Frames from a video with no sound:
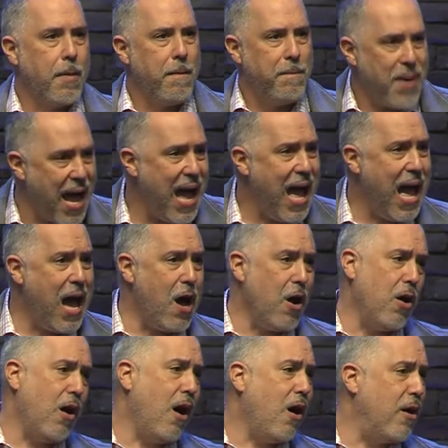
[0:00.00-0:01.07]

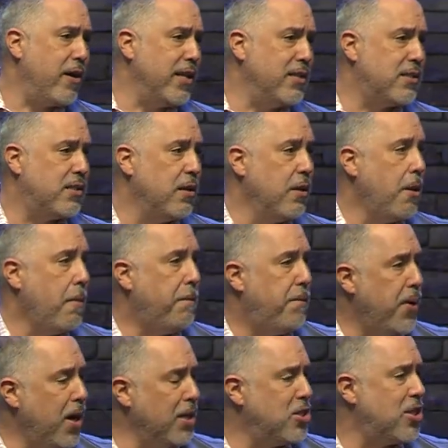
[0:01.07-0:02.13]
Pow, hardest
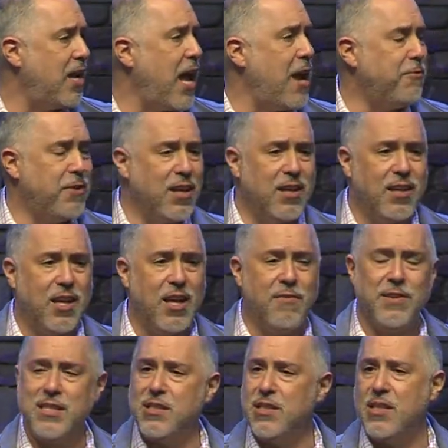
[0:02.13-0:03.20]
punch life can give
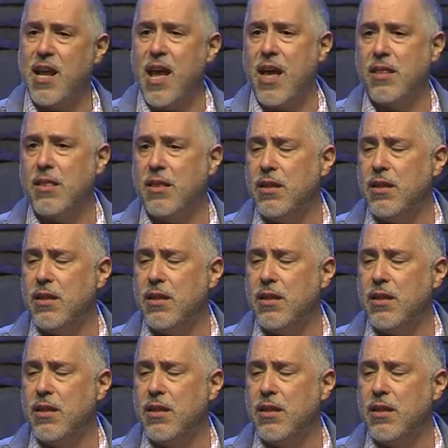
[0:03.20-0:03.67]
is death.